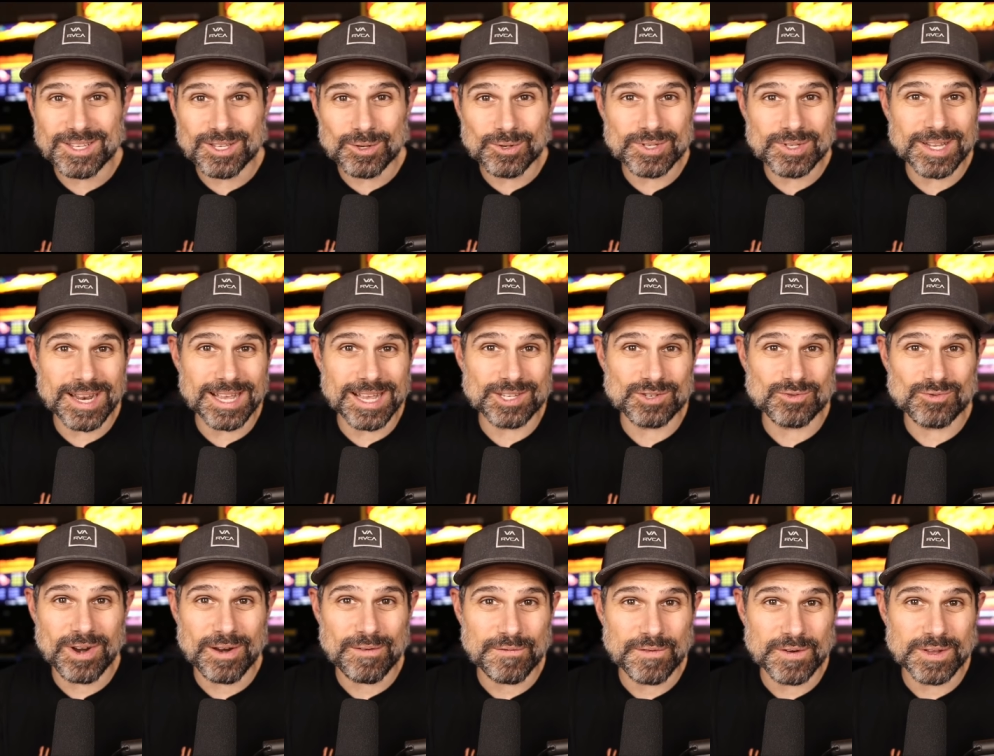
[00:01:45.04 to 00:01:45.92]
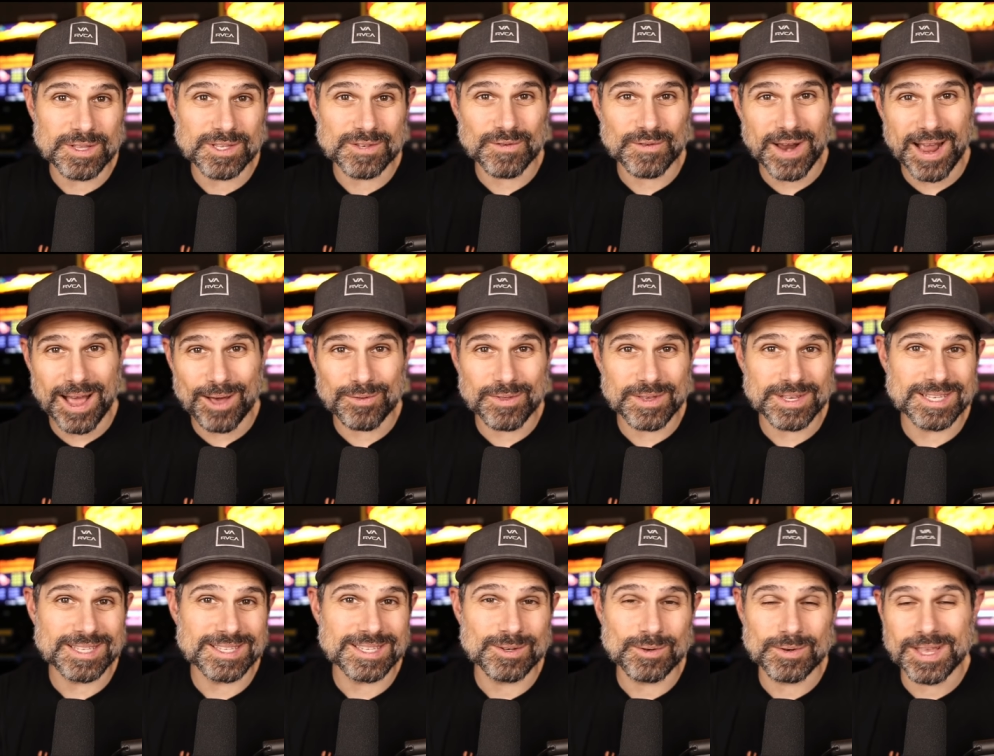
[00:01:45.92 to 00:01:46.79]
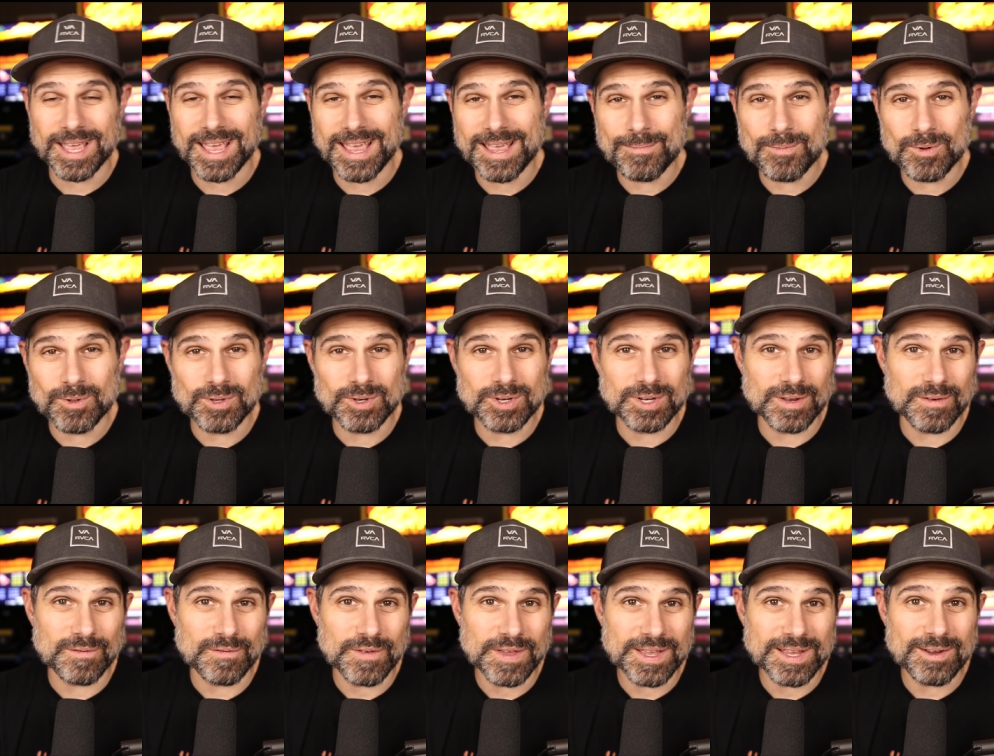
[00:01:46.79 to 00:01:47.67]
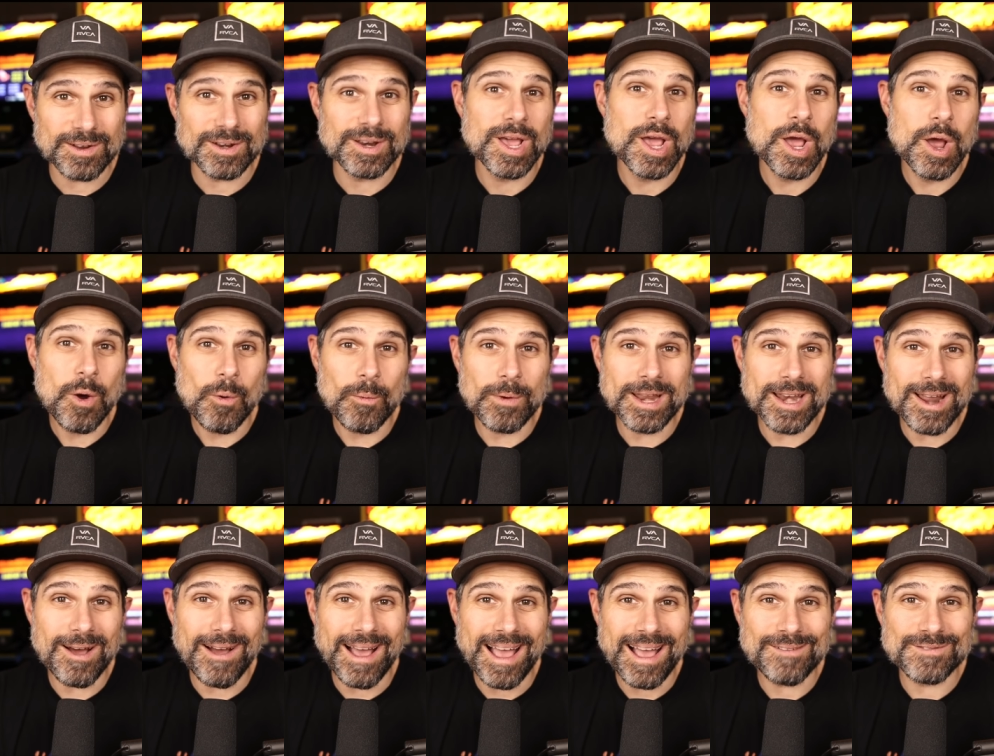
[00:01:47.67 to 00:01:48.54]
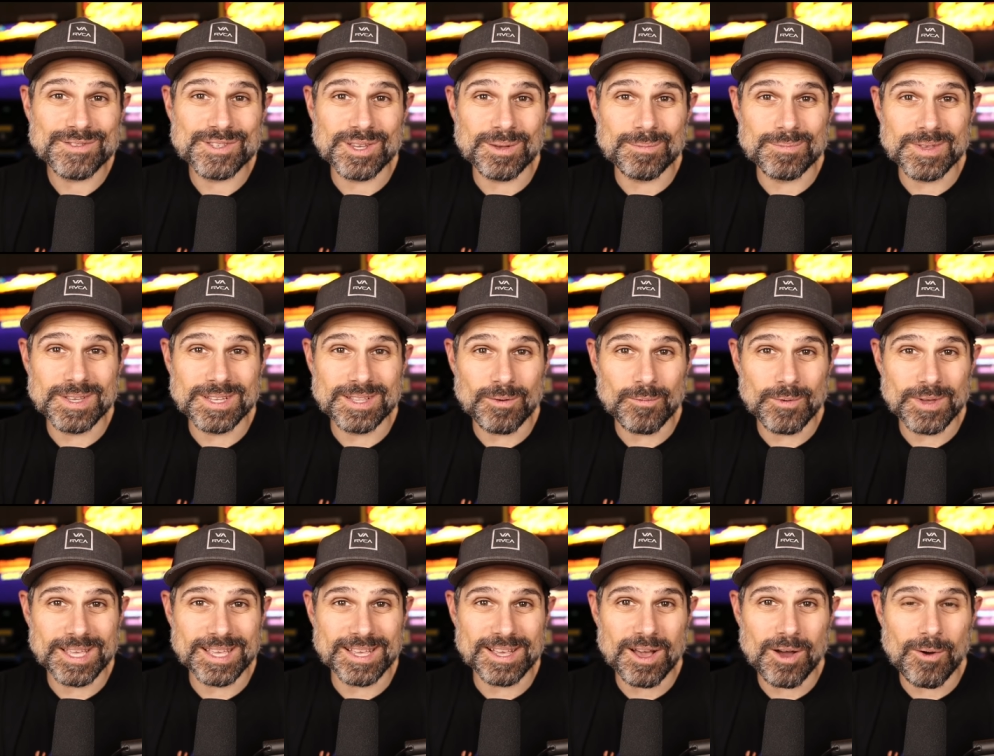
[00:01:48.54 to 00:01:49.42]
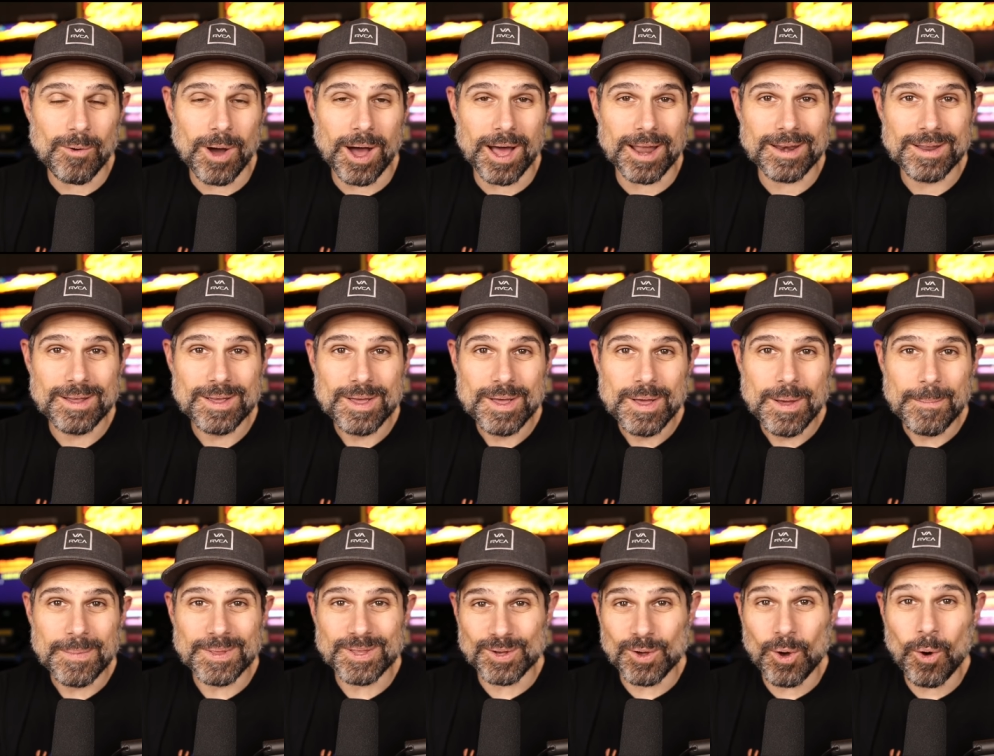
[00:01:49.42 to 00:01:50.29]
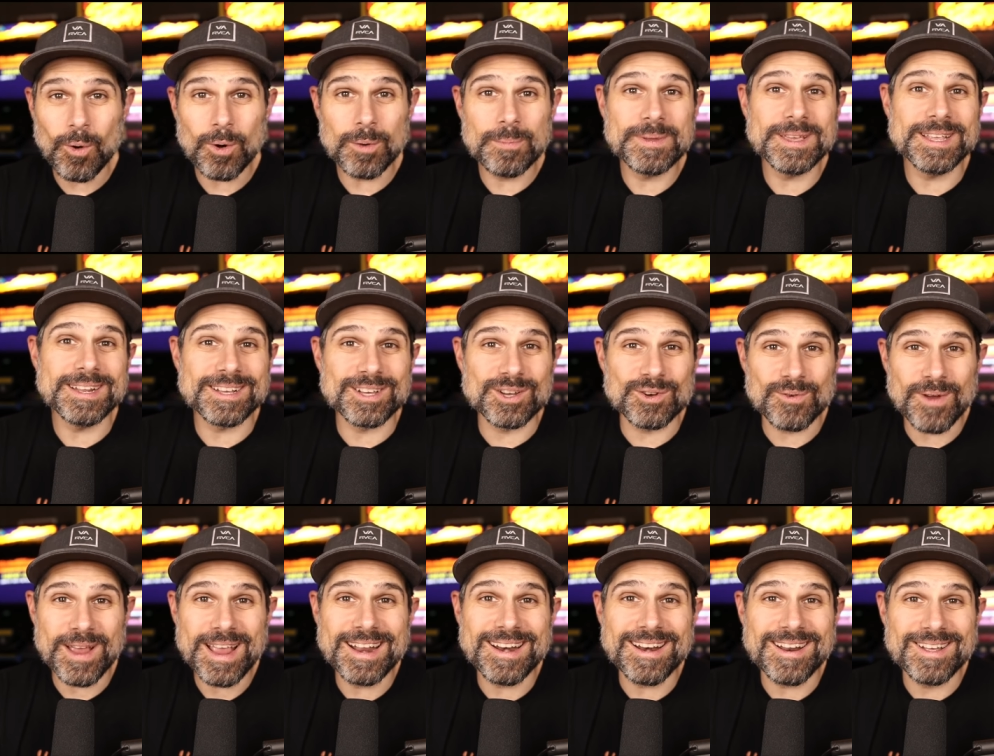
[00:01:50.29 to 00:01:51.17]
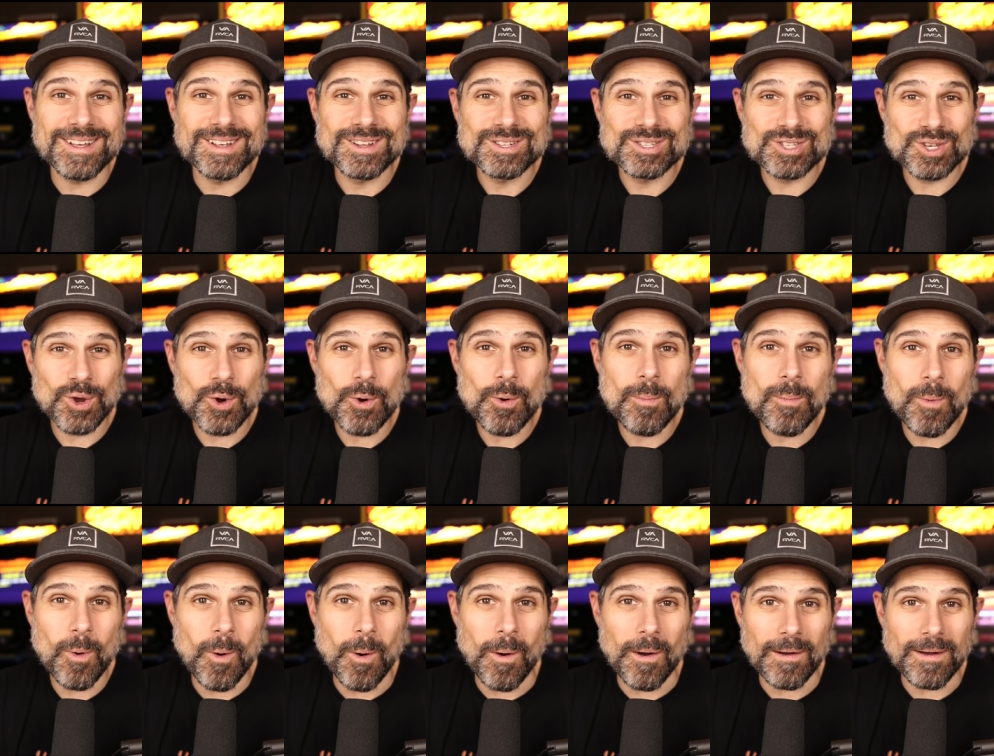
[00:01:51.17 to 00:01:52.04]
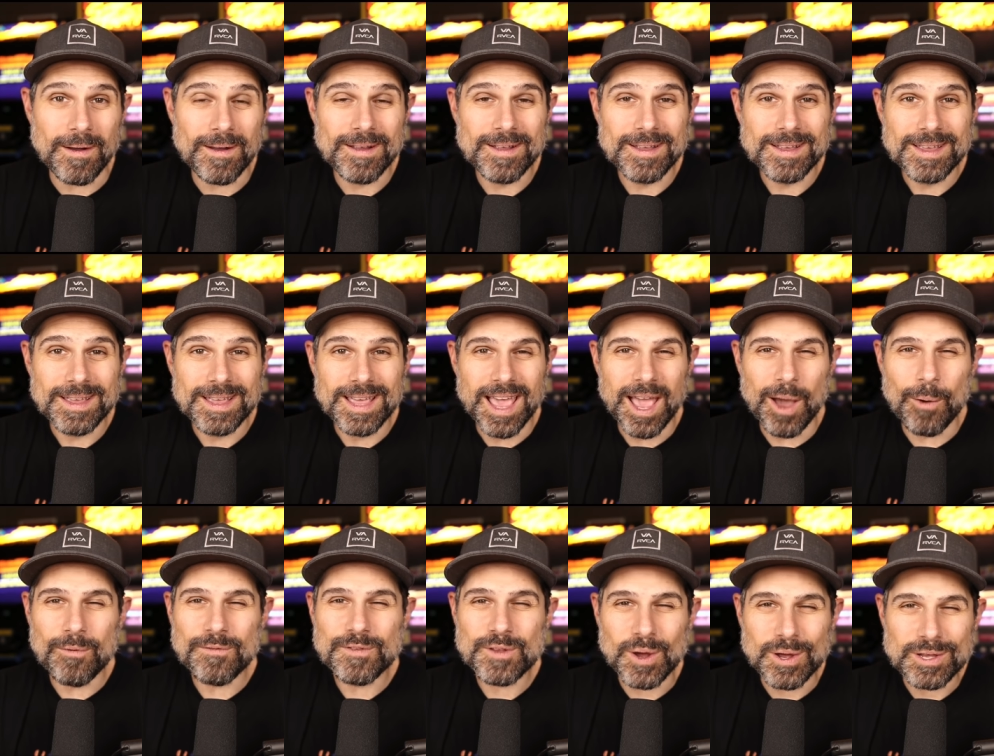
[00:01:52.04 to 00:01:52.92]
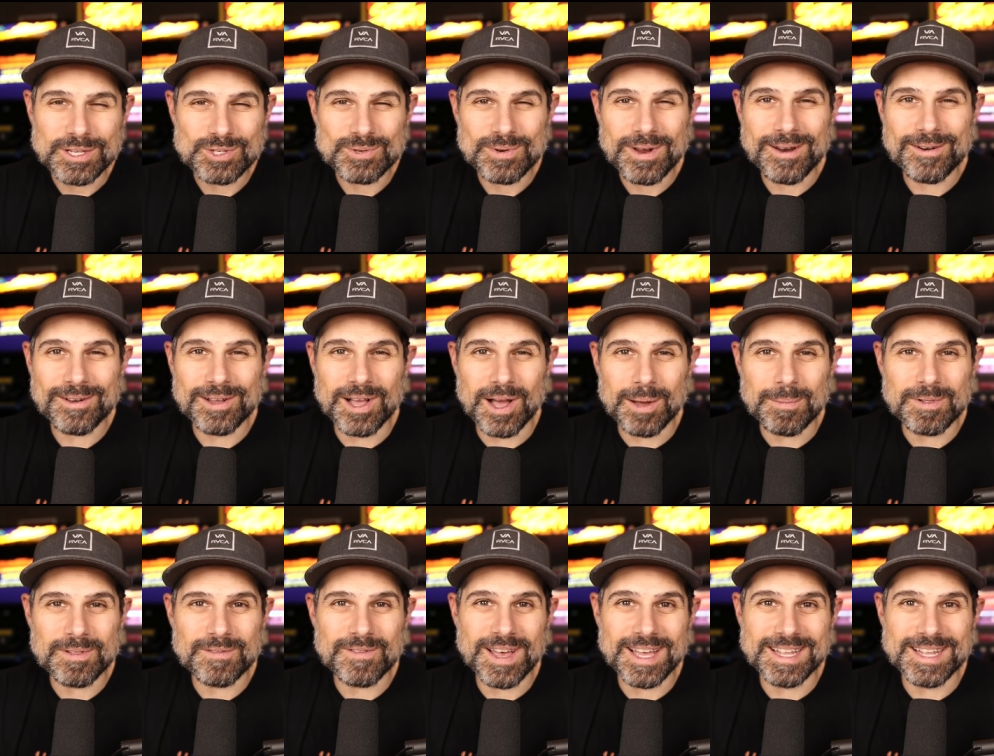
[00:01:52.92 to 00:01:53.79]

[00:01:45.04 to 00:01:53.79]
to use it as reference for how things are cabled or configured, we now have something that we can go on. But the goal would be to create two more and we've tossed around a couple of